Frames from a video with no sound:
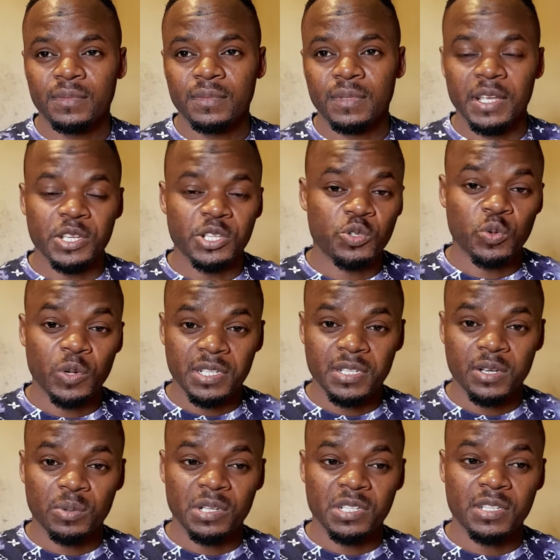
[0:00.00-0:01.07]
there's
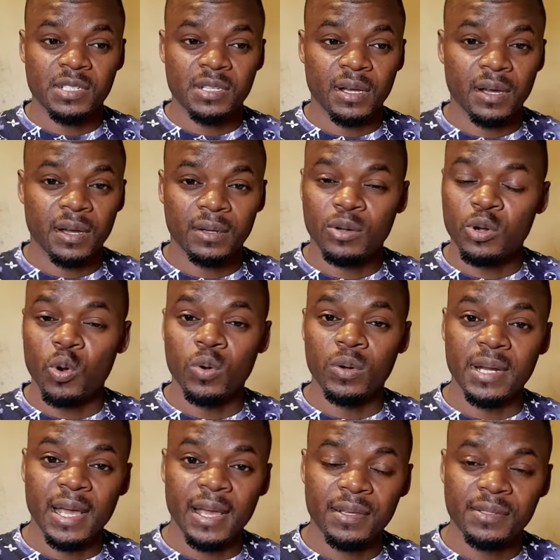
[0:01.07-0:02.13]
Twitter, which is now
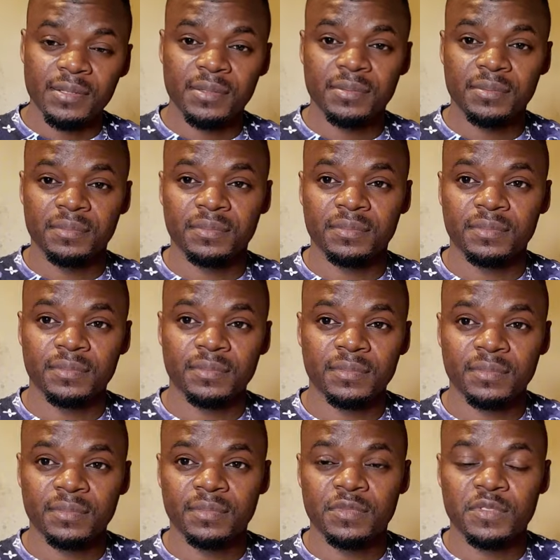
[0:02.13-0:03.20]
called X,
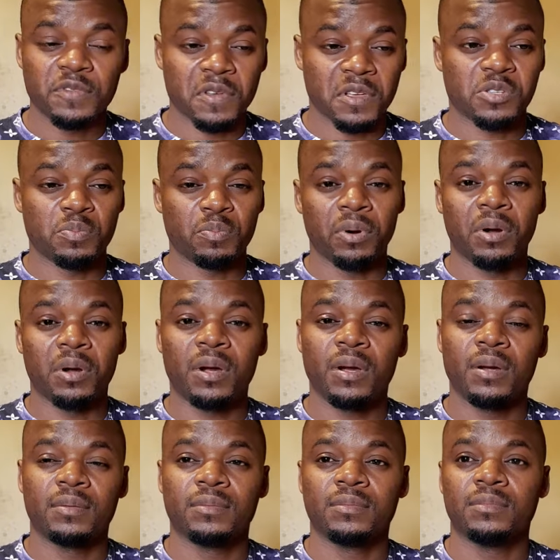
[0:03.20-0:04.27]
Facebook,
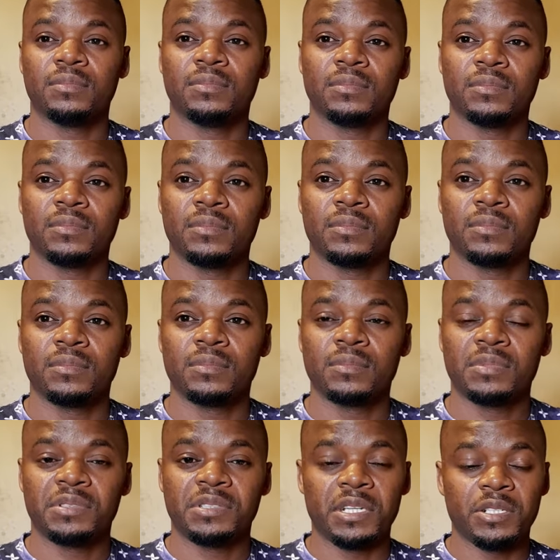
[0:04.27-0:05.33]

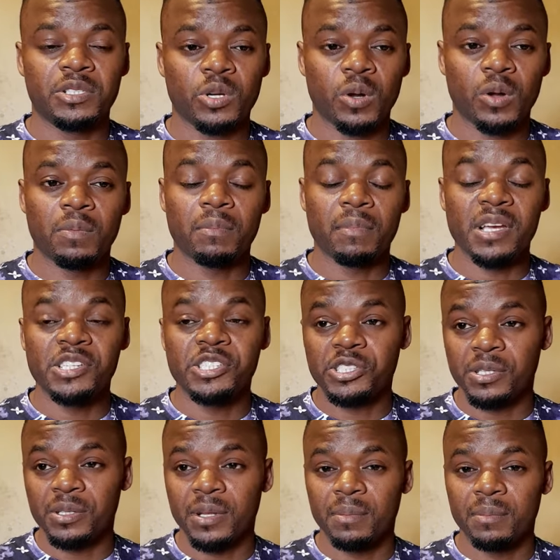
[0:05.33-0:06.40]
TikTok,
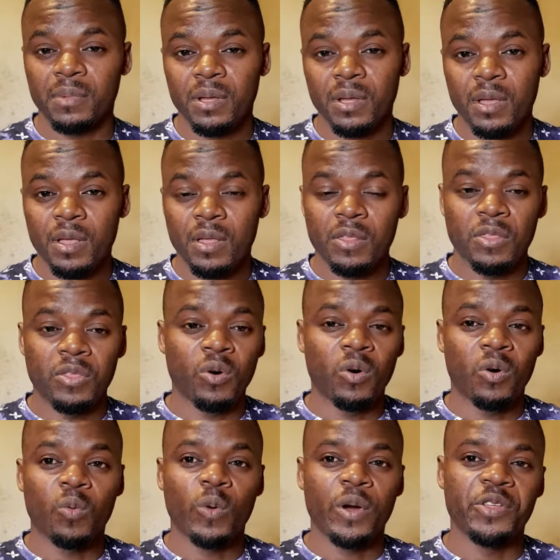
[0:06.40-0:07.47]
mention them.
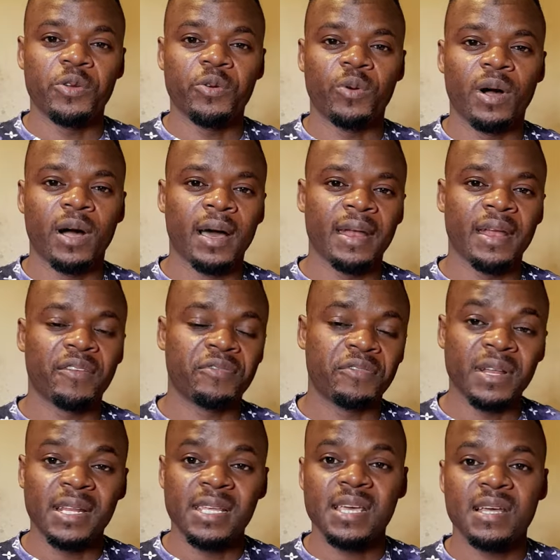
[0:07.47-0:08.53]
Though when you are an
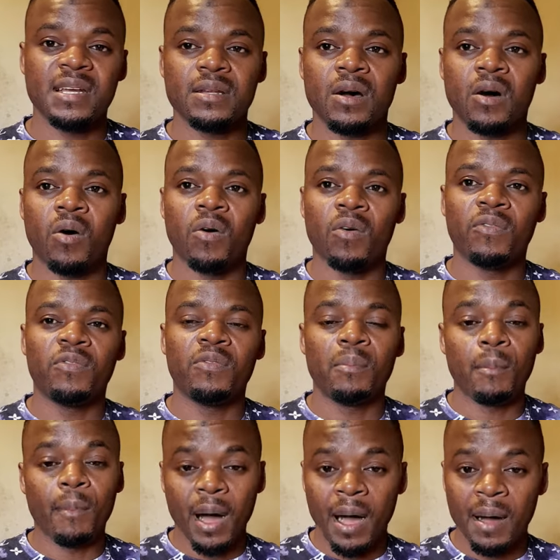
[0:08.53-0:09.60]
affiliate of
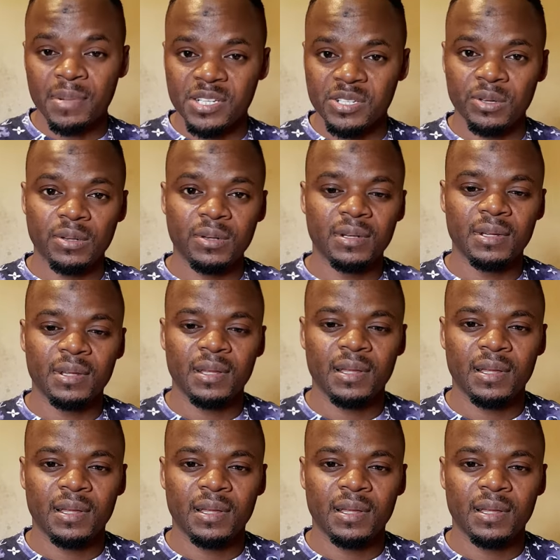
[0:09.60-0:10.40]
Amazon,